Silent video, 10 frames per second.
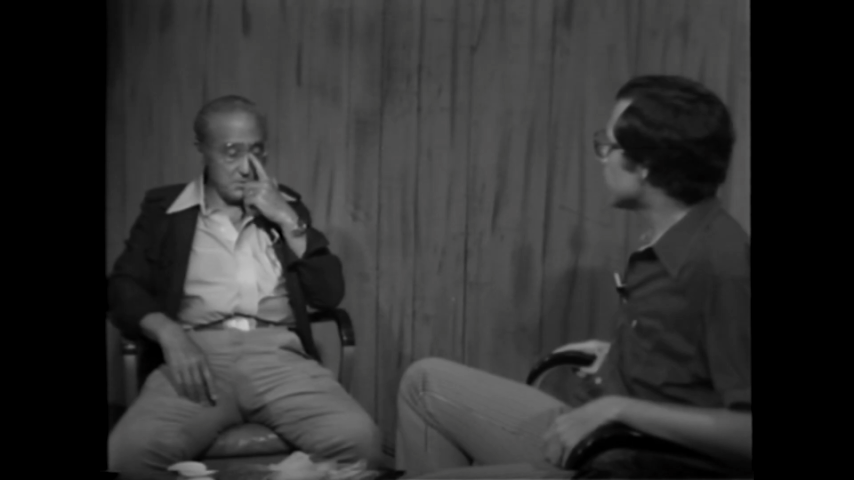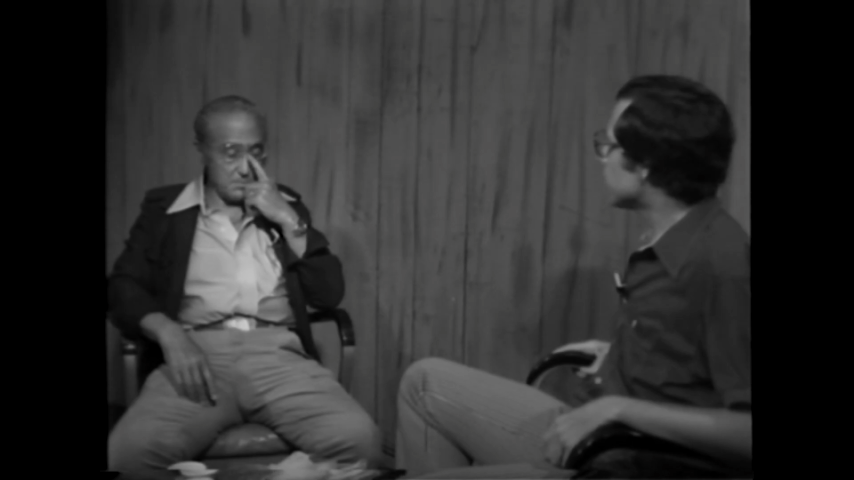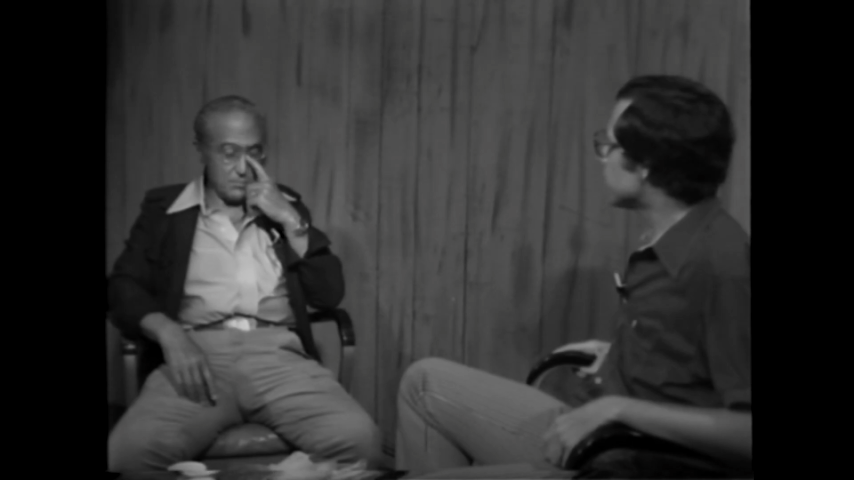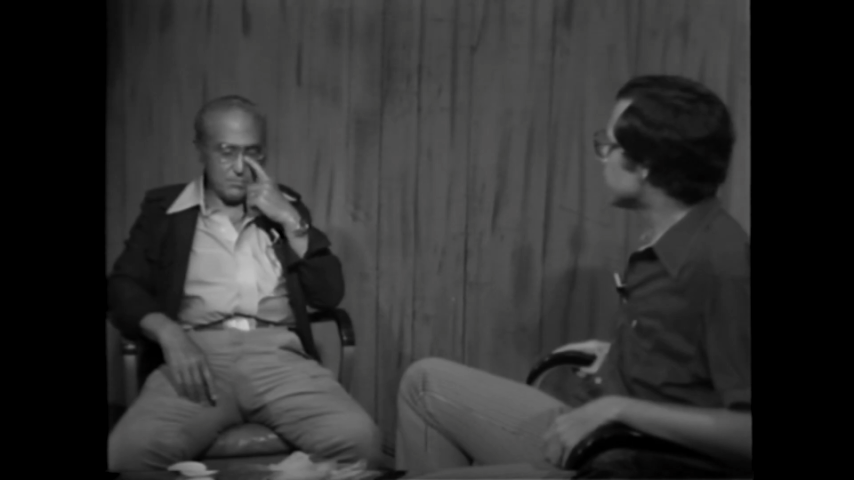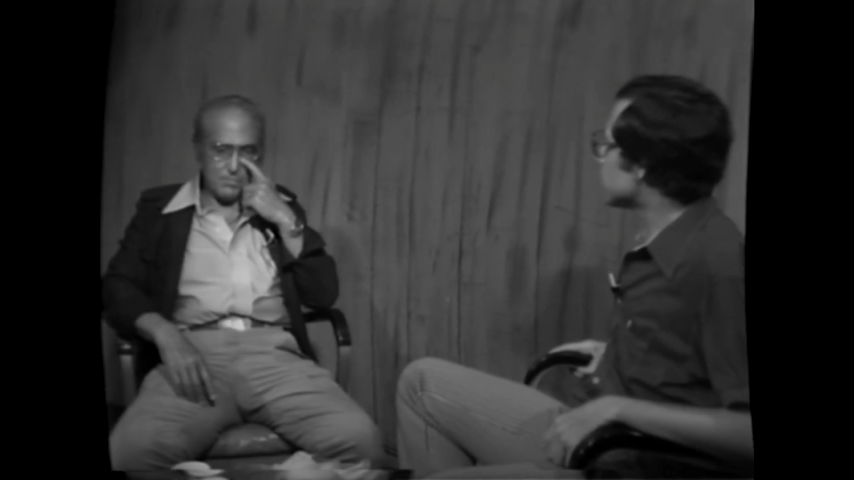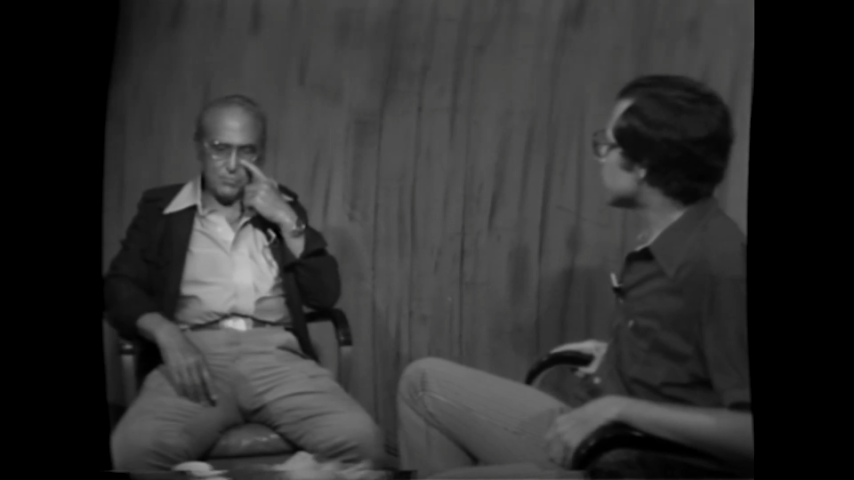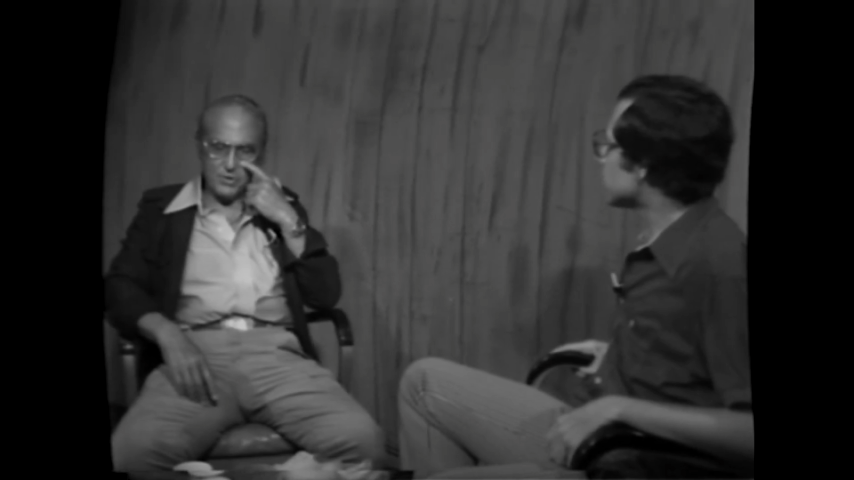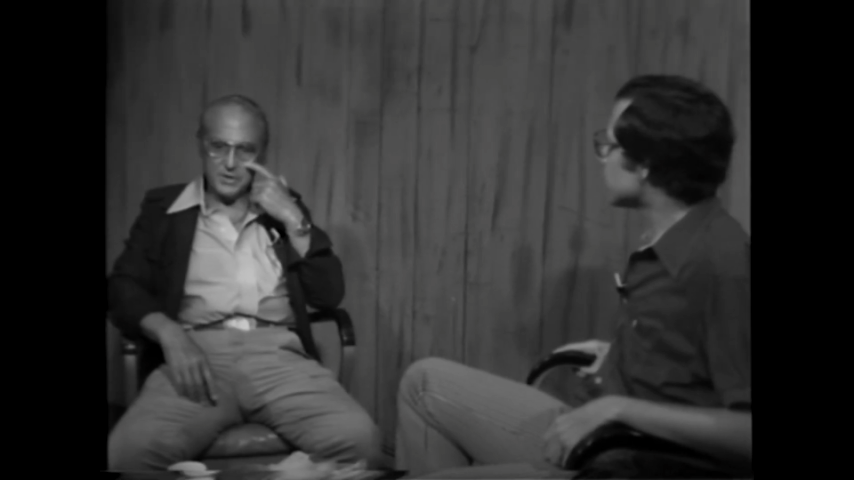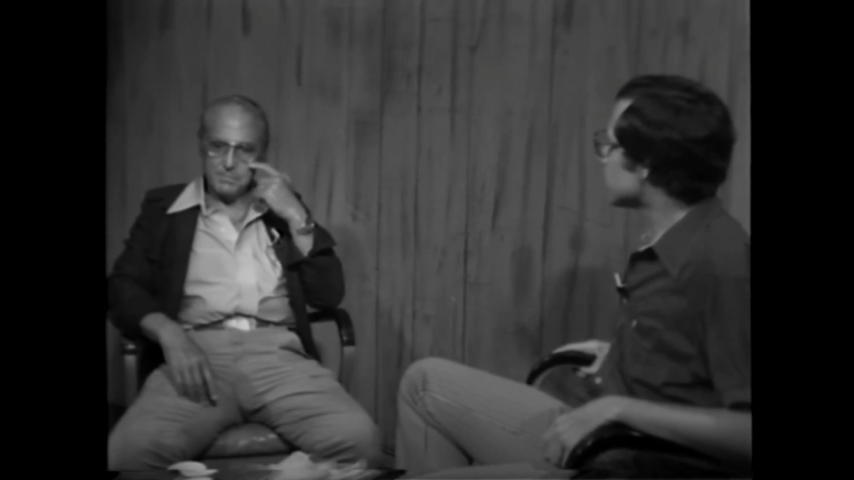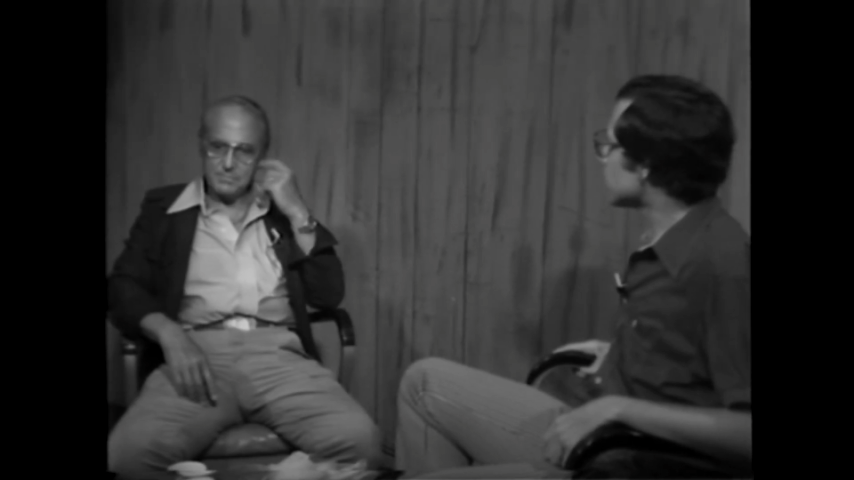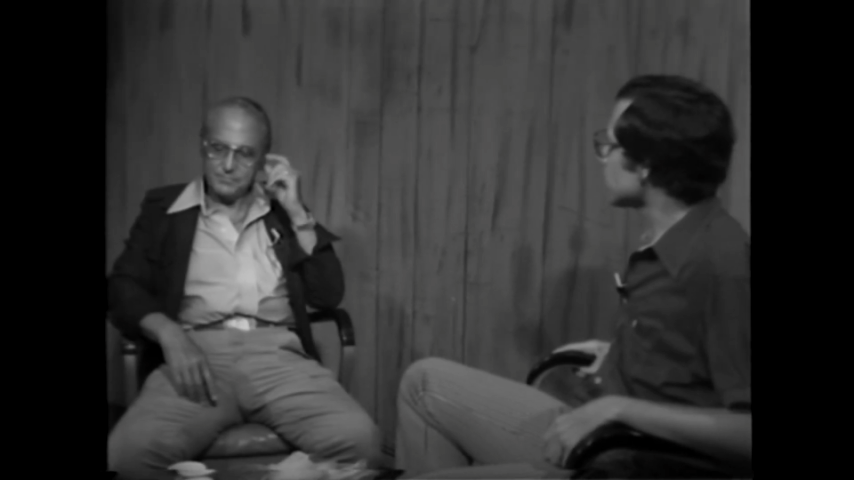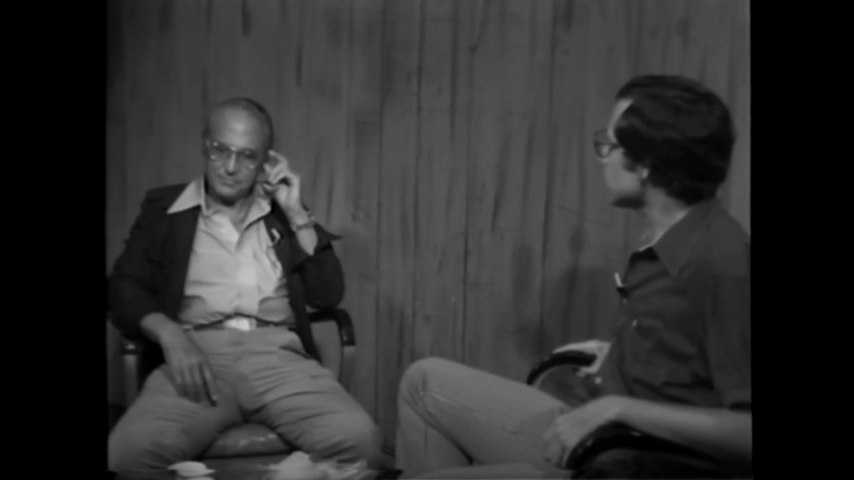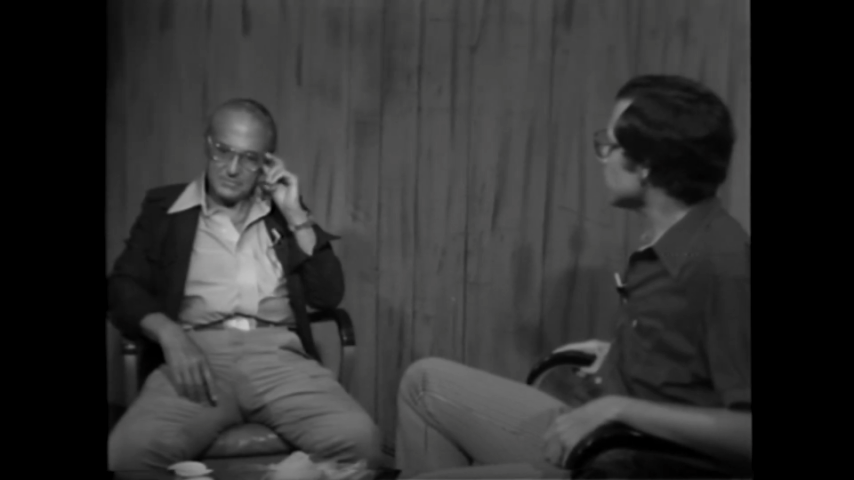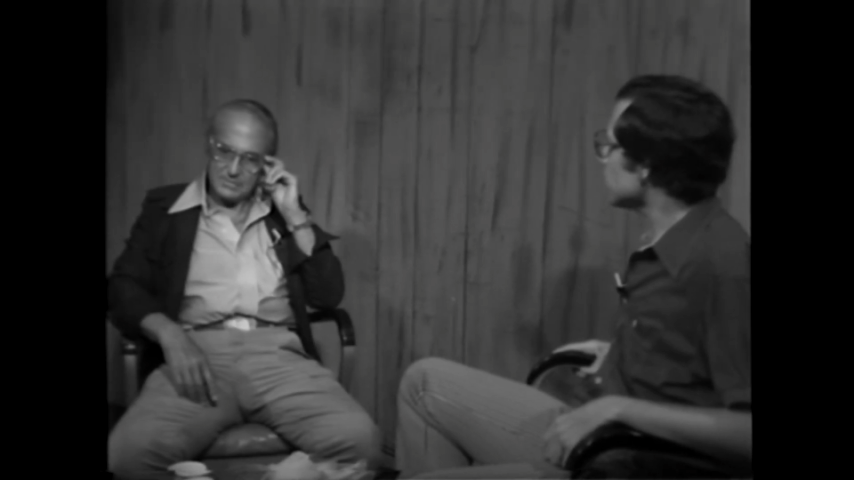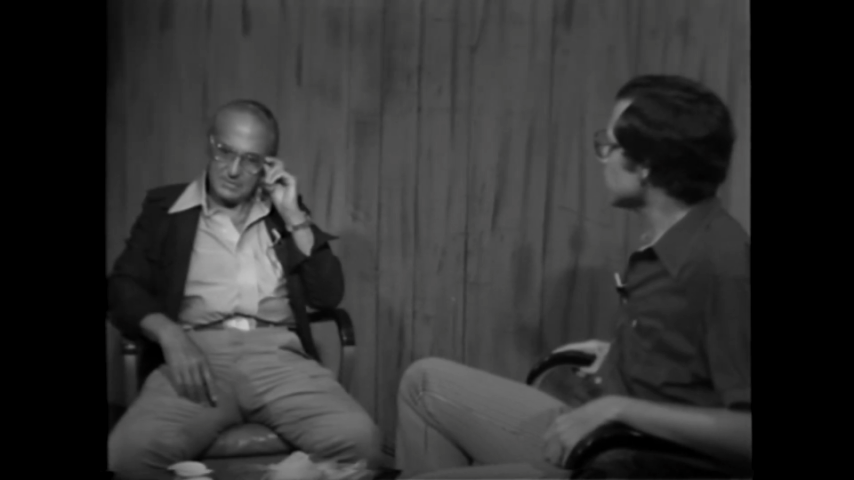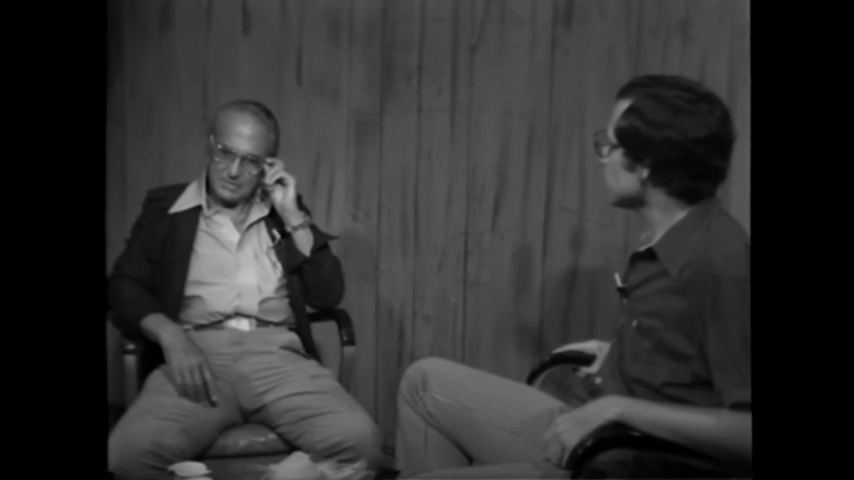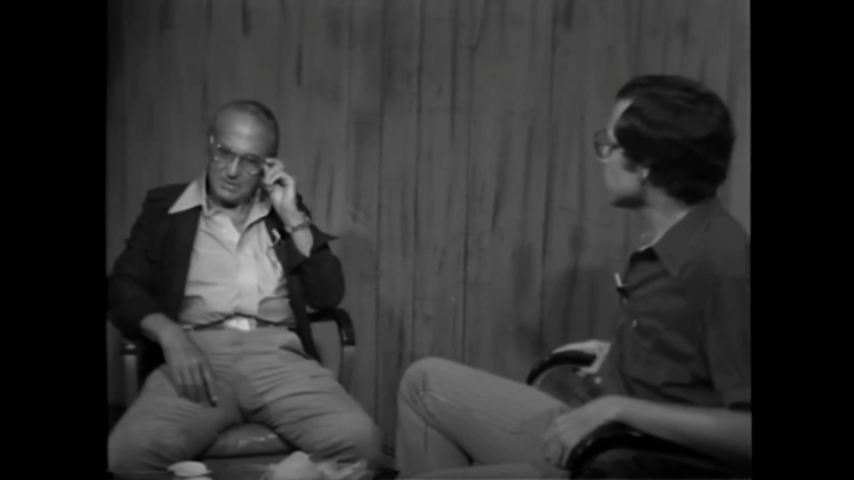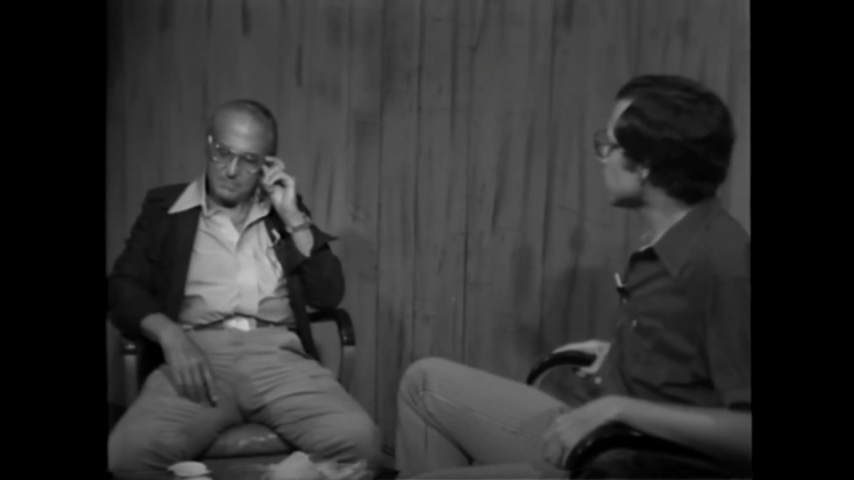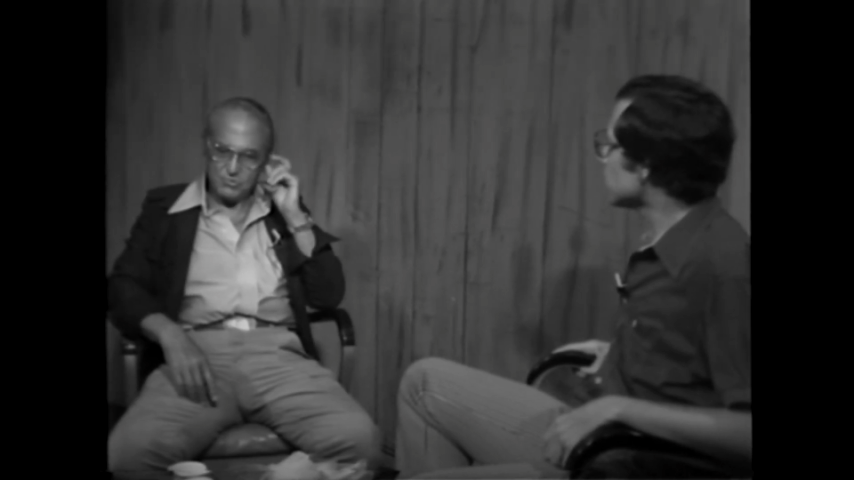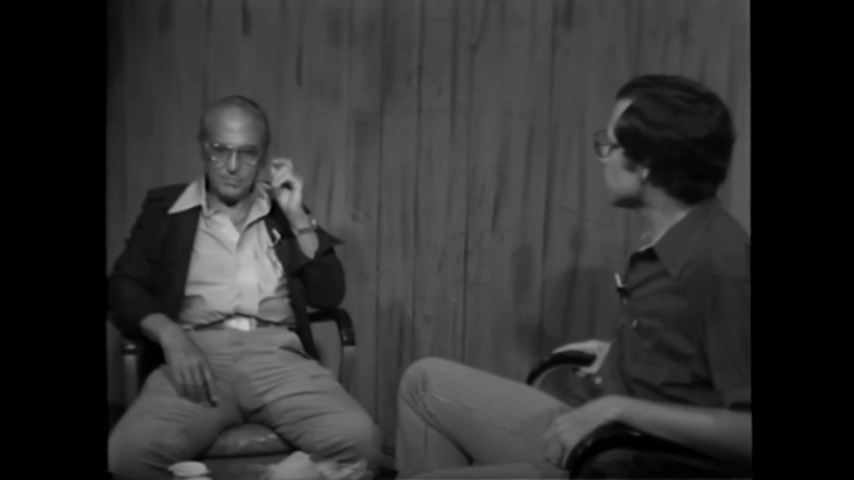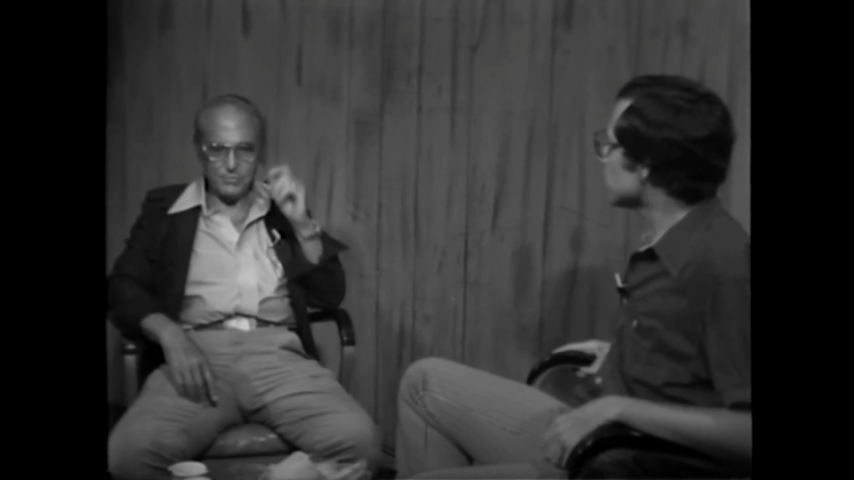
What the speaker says: and brought up to